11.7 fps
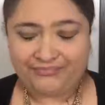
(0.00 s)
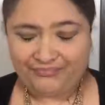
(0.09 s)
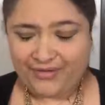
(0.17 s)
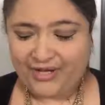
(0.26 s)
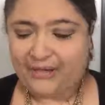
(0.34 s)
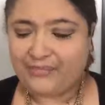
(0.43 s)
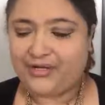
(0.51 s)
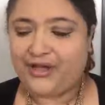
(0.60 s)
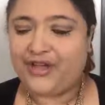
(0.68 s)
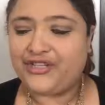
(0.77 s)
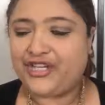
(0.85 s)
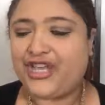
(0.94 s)
it comes to
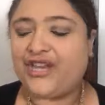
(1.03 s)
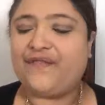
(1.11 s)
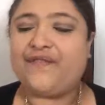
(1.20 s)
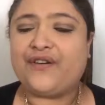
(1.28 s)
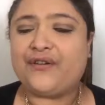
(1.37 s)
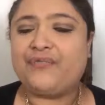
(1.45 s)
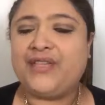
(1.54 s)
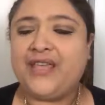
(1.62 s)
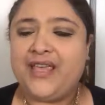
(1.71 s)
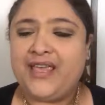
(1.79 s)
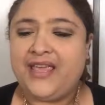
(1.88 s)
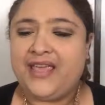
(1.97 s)
conjugating verbs
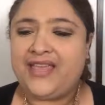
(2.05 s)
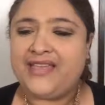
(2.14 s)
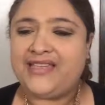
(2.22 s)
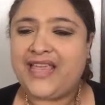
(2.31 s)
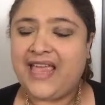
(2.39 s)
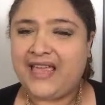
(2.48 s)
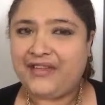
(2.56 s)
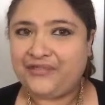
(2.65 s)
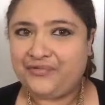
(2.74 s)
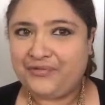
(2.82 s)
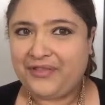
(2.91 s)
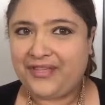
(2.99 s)
is
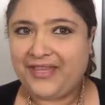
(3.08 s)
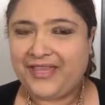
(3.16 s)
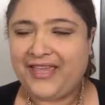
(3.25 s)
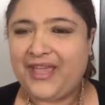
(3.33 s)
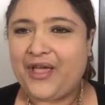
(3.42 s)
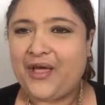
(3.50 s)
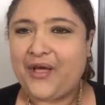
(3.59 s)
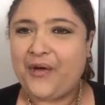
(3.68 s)
actually